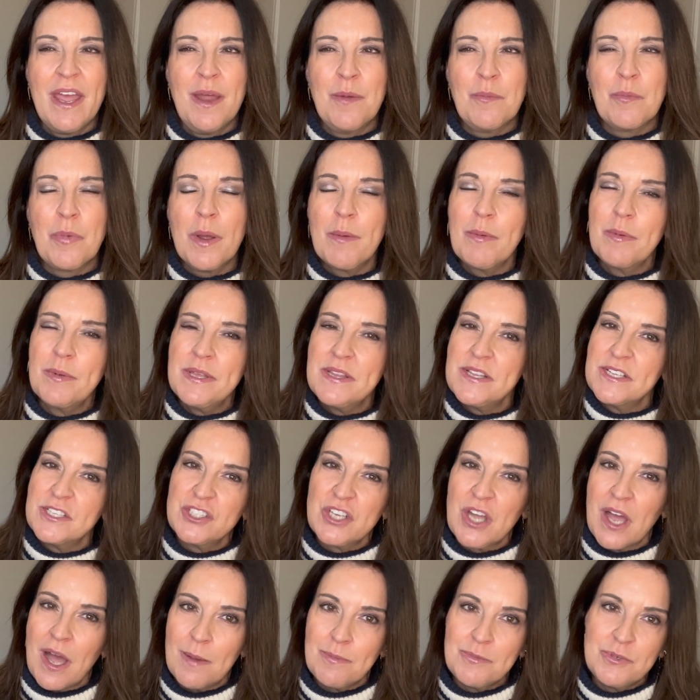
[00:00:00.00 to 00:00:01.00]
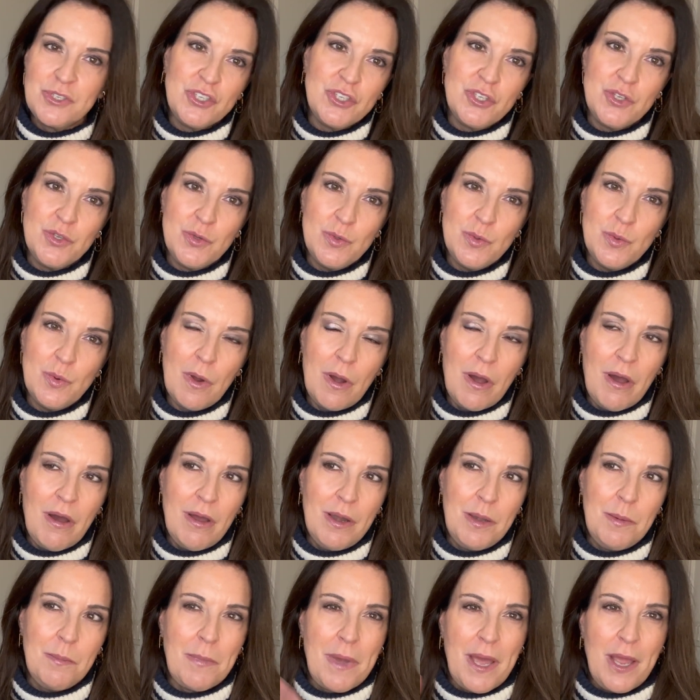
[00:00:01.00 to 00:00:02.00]
And probably the top two
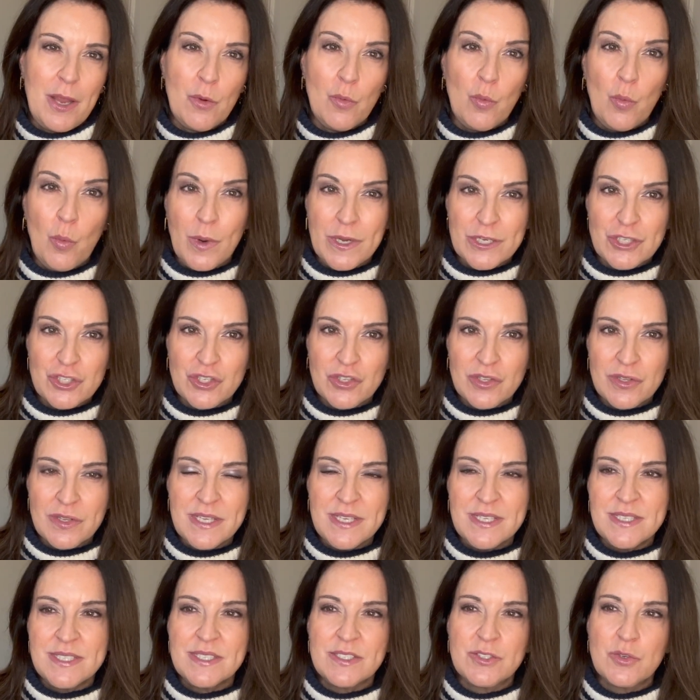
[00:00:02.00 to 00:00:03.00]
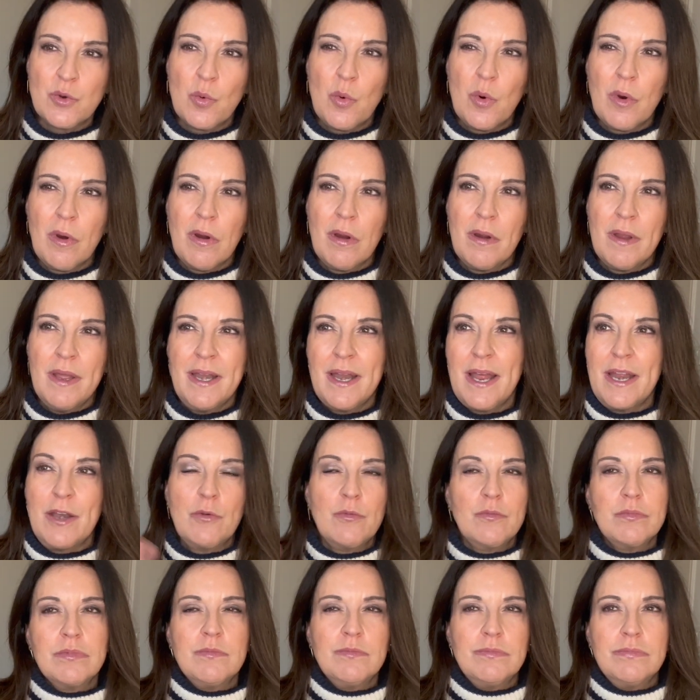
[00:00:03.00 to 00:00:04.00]
on my wish list, or, and I
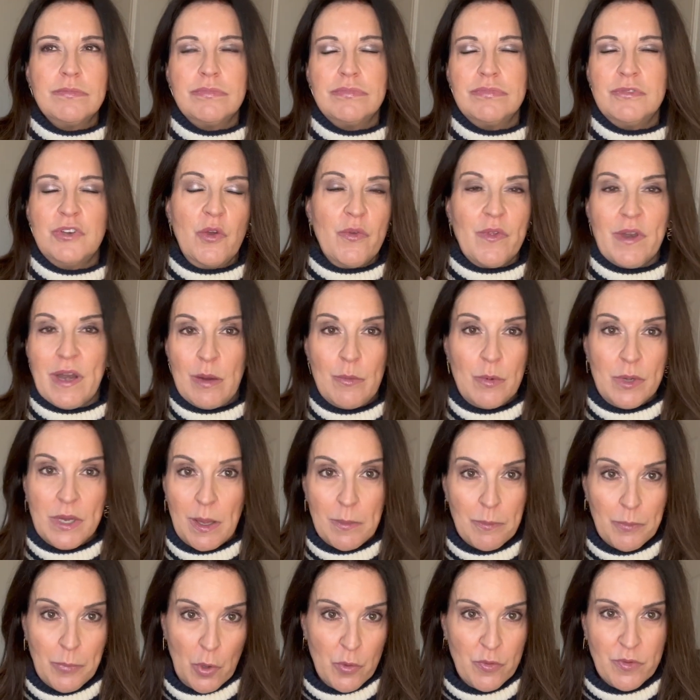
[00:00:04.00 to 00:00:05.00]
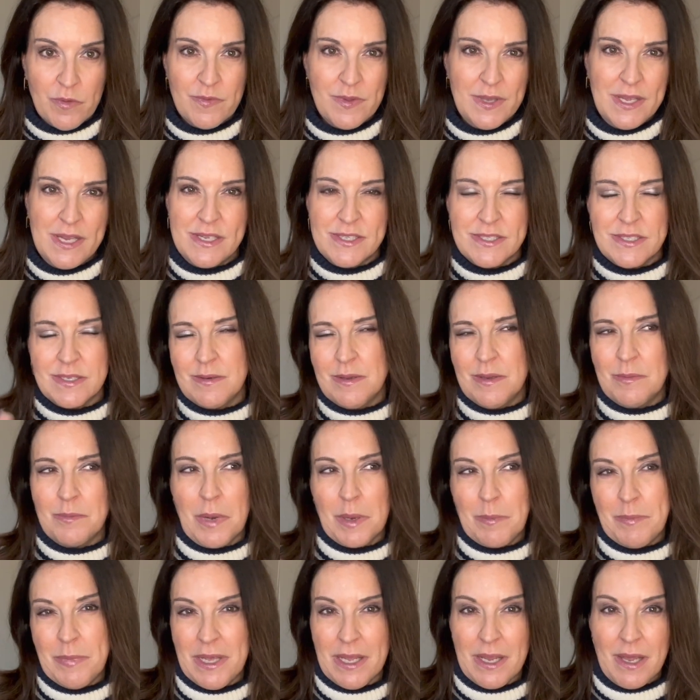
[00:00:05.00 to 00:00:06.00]
don't know that I would get both of these, it
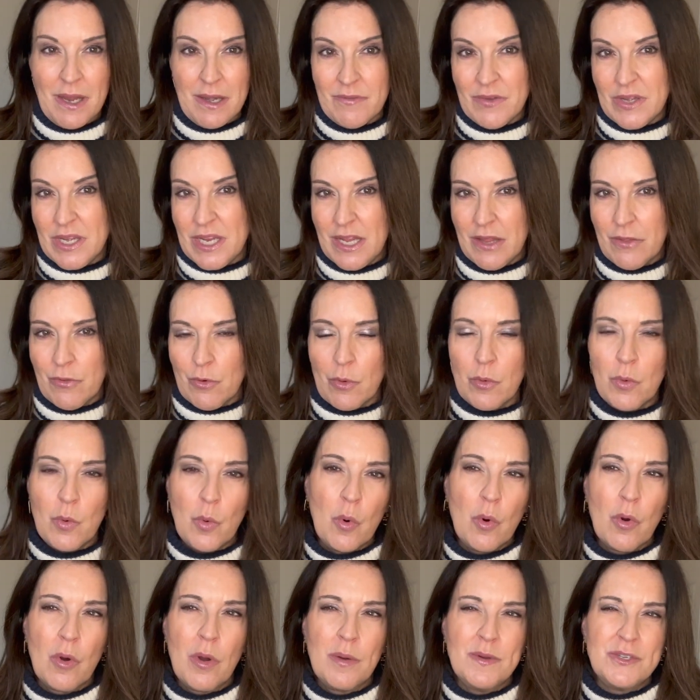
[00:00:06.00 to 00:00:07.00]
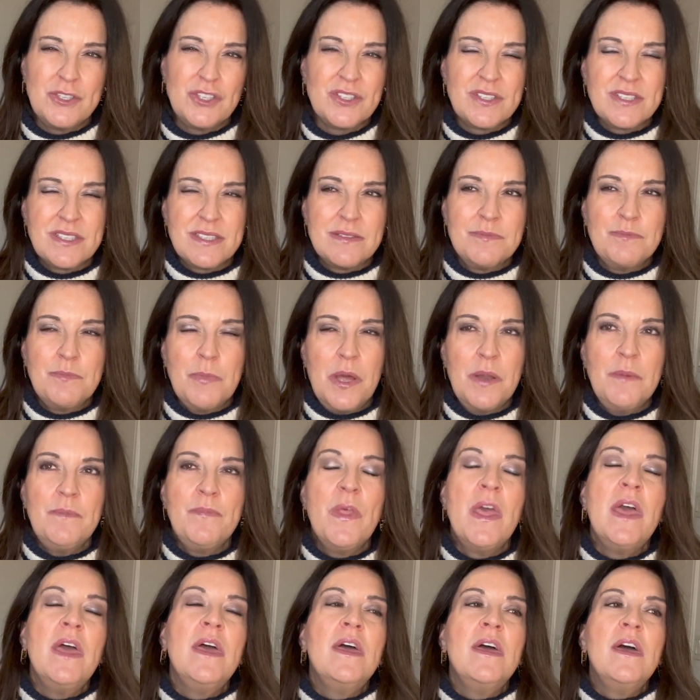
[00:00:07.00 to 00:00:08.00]
might be kind of an either or, just, but
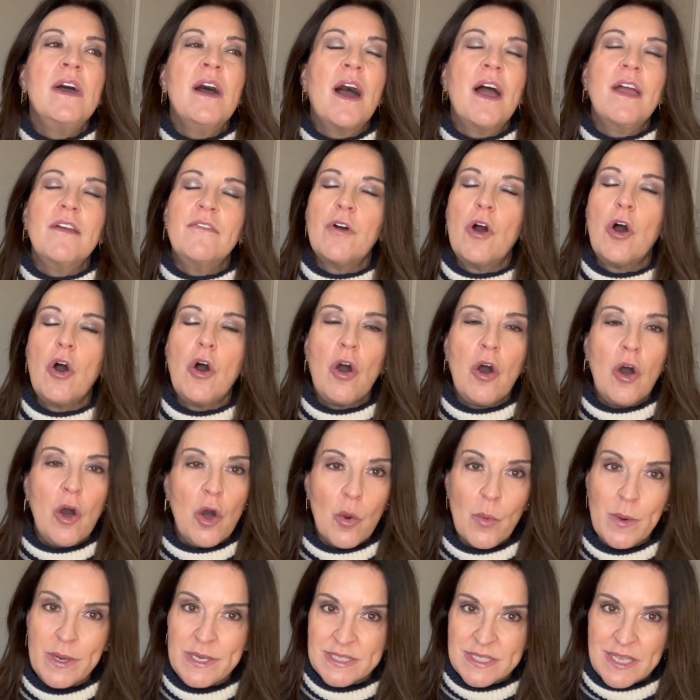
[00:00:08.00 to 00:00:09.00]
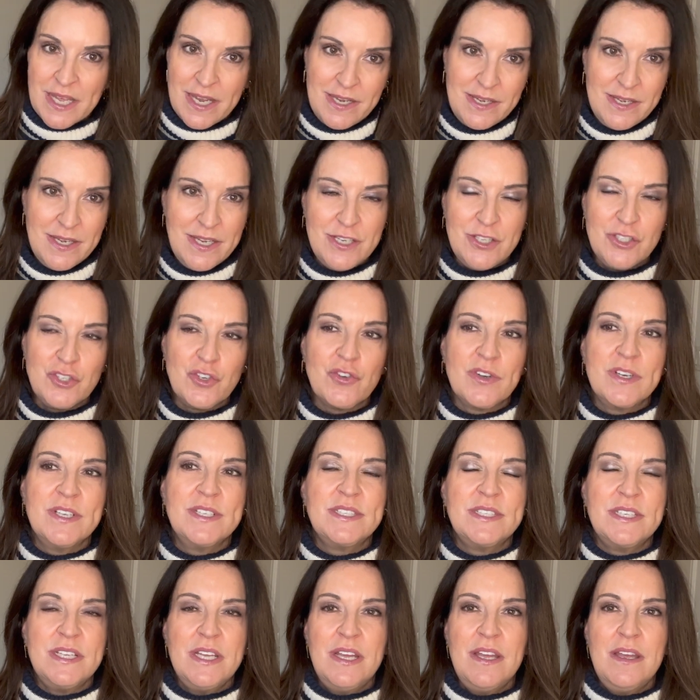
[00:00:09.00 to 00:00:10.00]
I've always had an
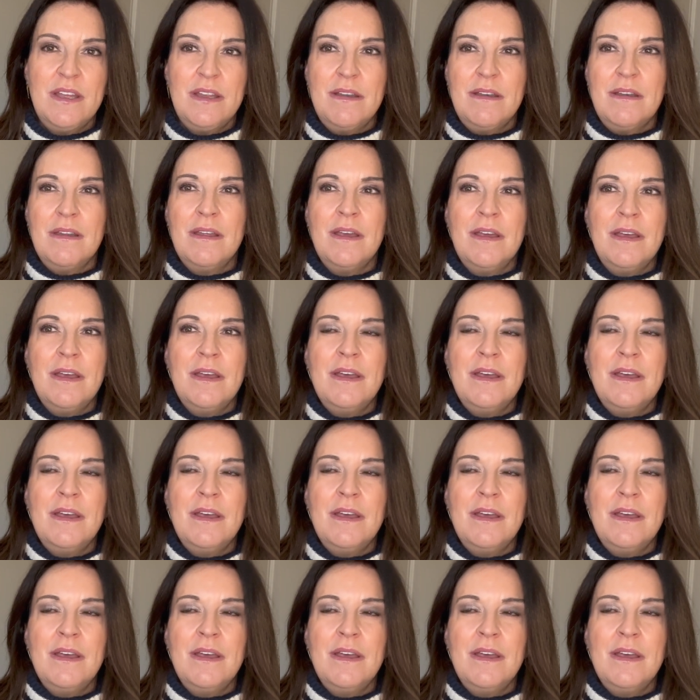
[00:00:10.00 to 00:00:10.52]
interest in